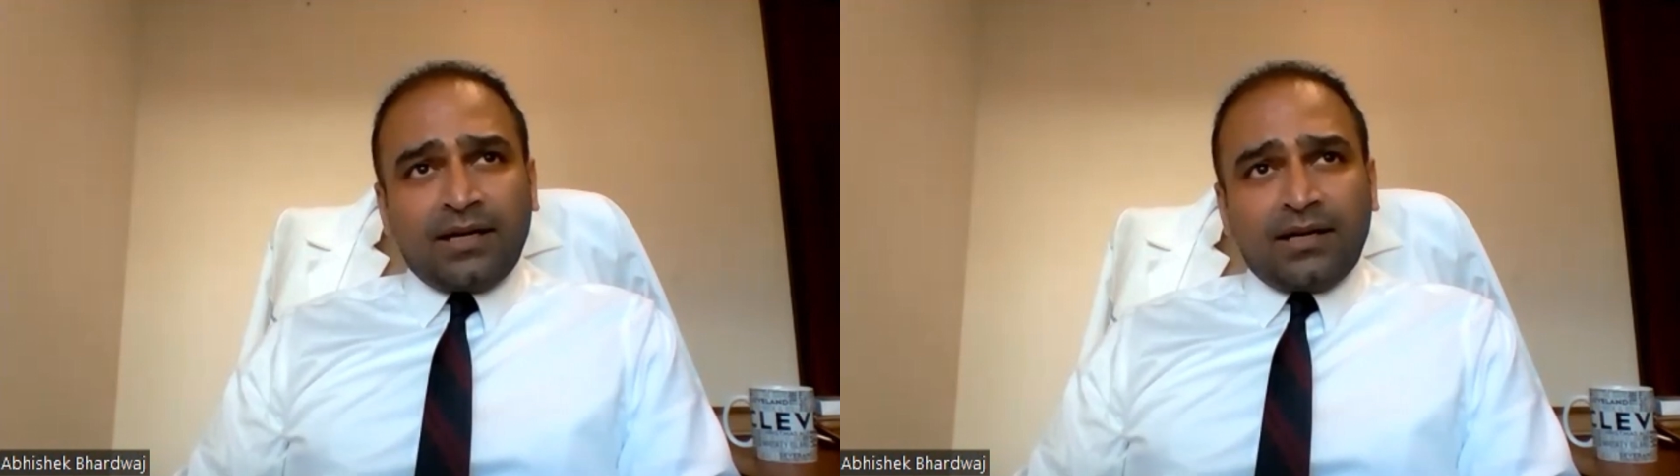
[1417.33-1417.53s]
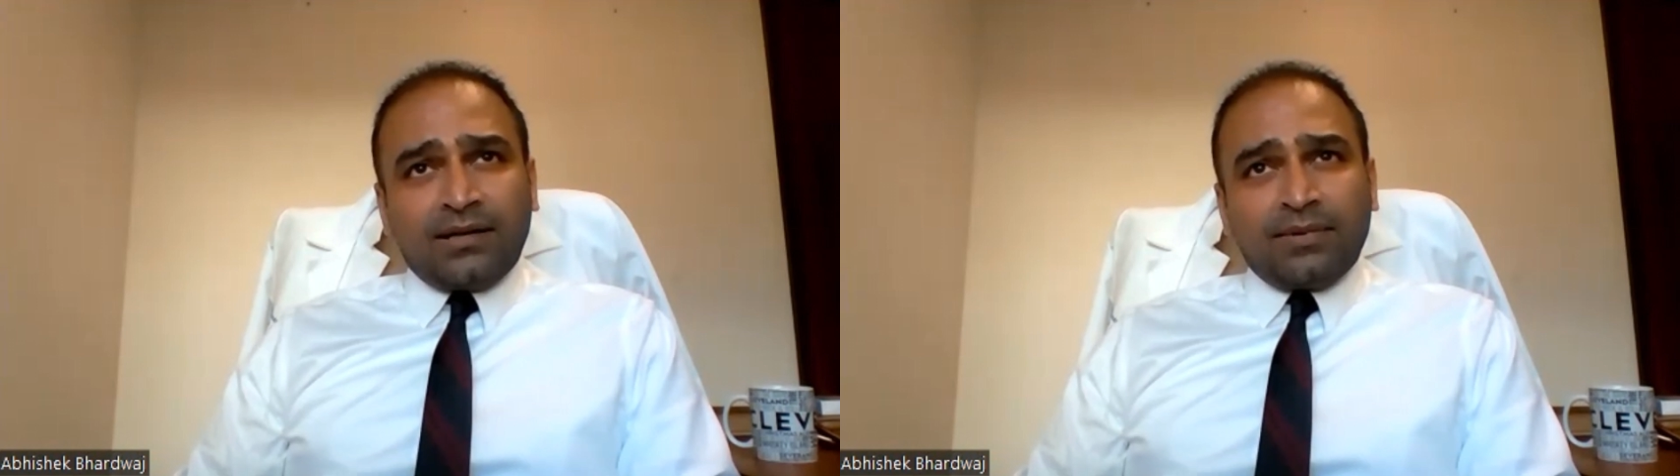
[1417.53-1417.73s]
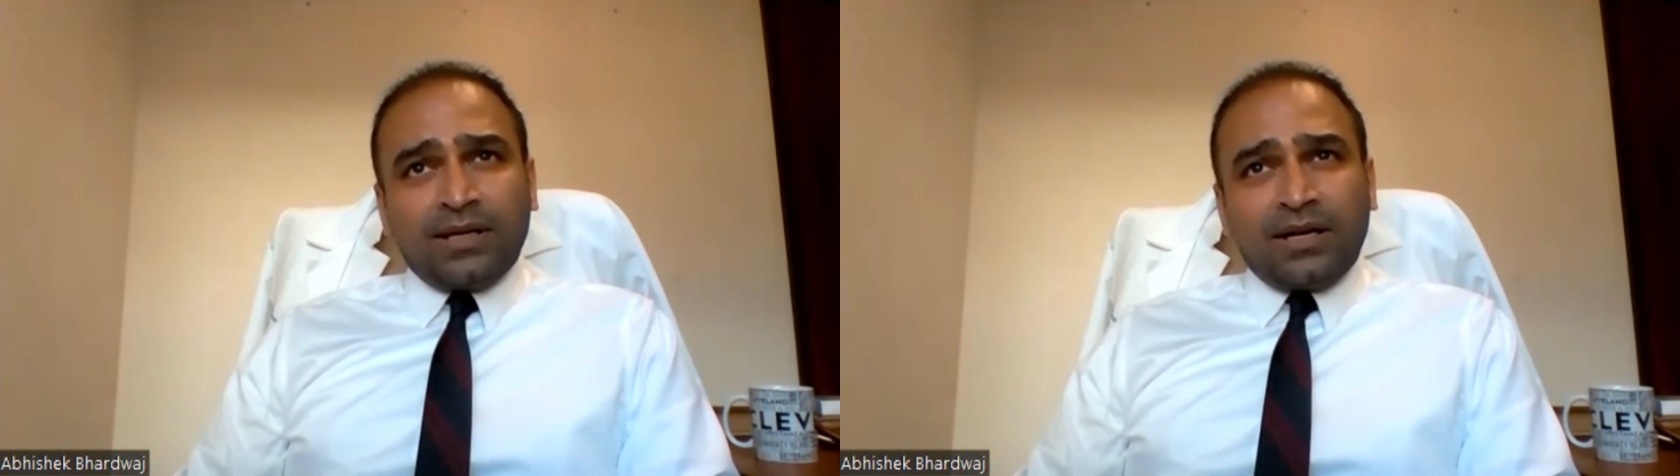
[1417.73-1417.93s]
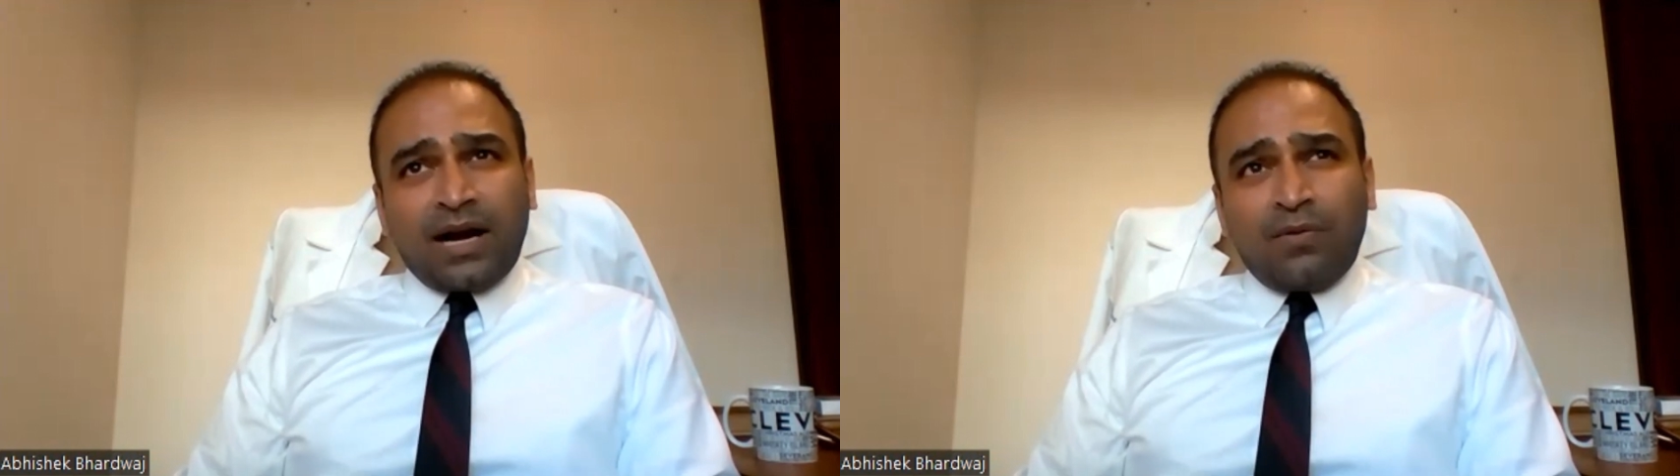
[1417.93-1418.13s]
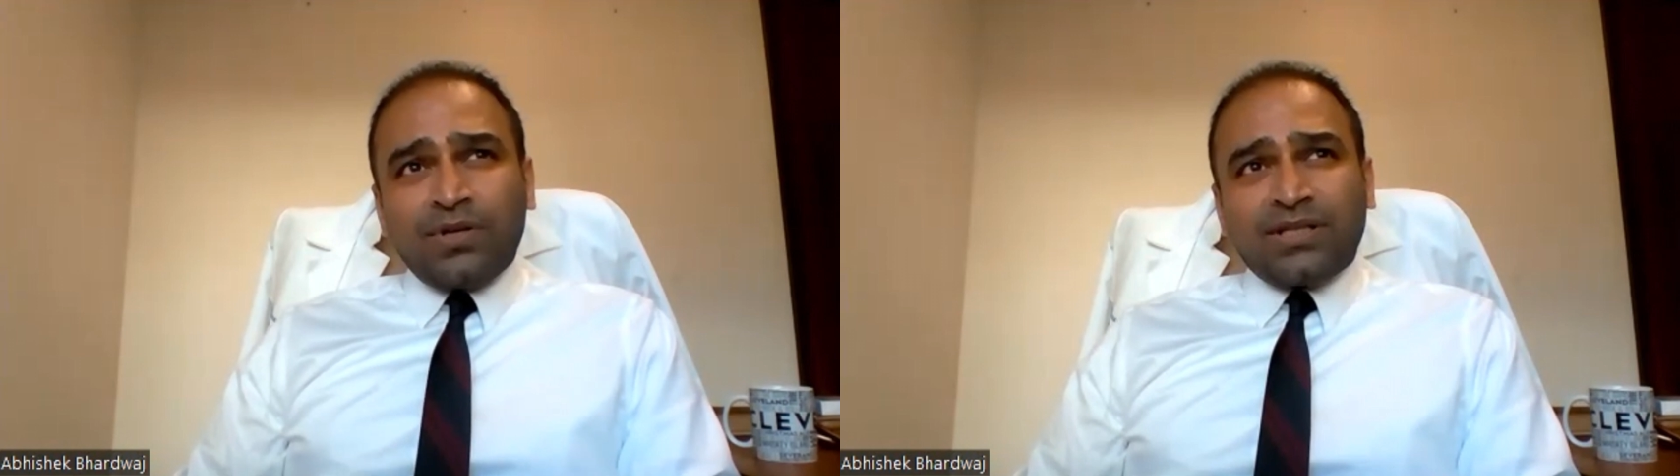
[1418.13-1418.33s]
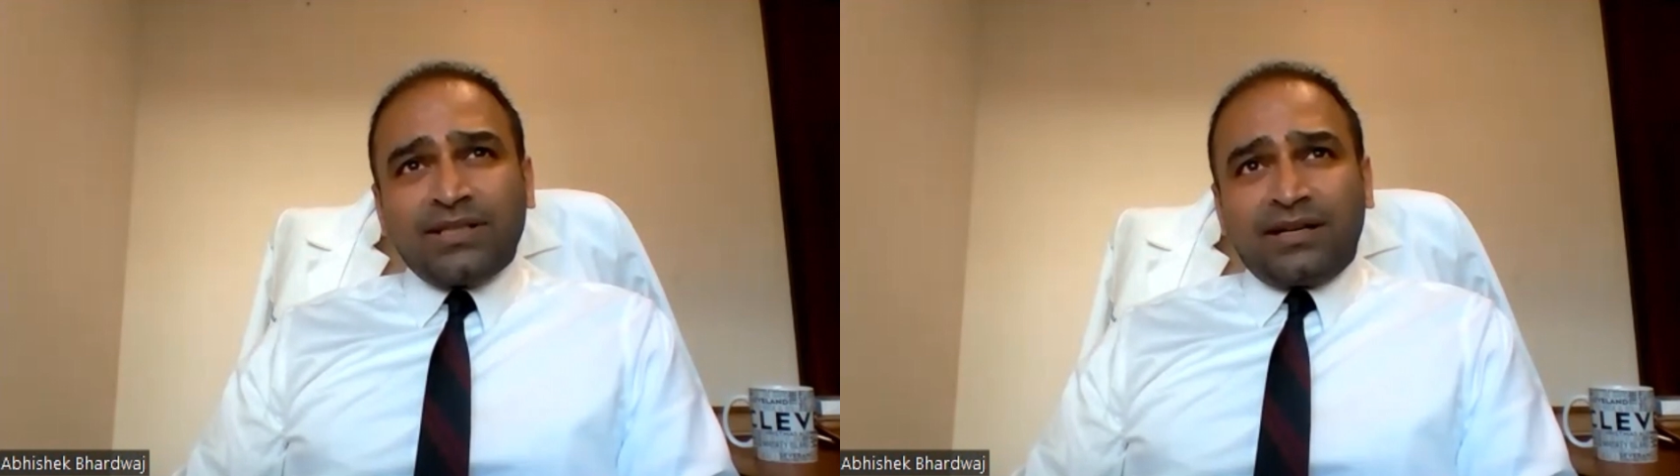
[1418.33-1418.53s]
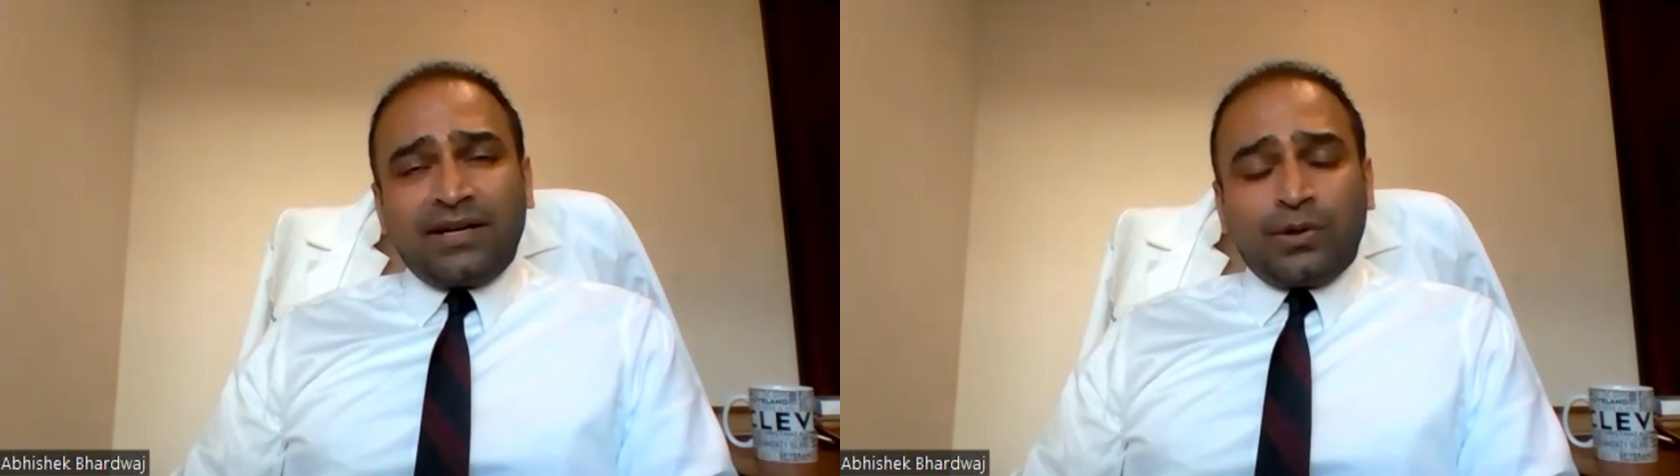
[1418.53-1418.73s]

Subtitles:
I won't say there are